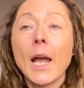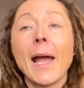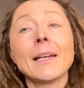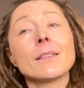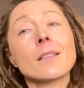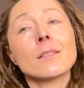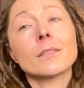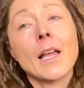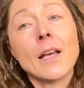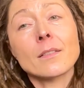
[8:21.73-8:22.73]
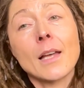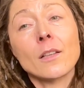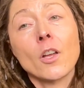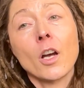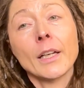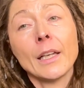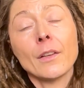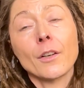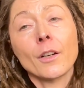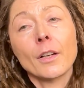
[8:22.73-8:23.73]
And it doesn't last that long
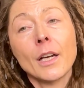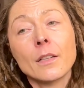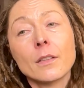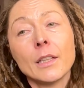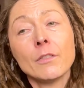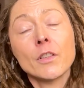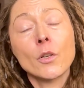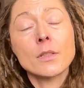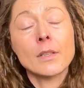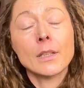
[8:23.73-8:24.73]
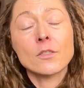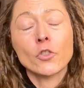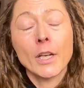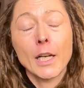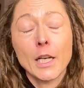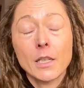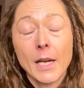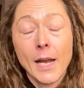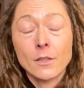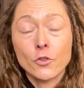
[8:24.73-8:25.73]
either. Even though it's an extrait
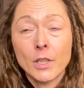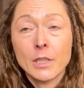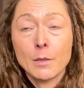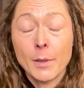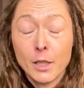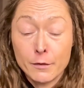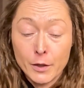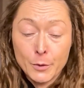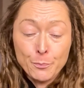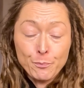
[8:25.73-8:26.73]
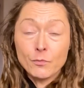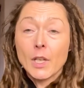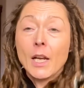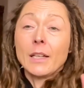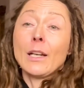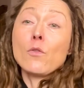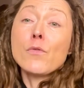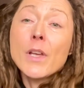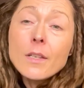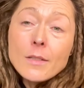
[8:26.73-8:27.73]
de parfum. Now
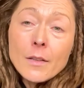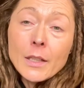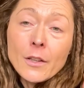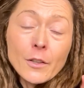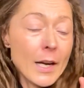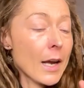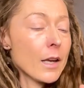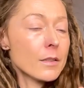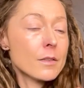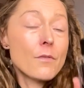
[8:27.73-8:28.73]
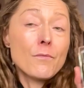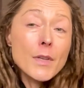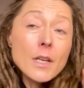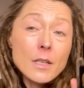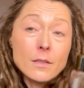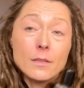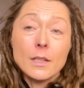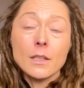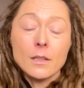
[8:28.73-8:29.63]
this, on the other hand, this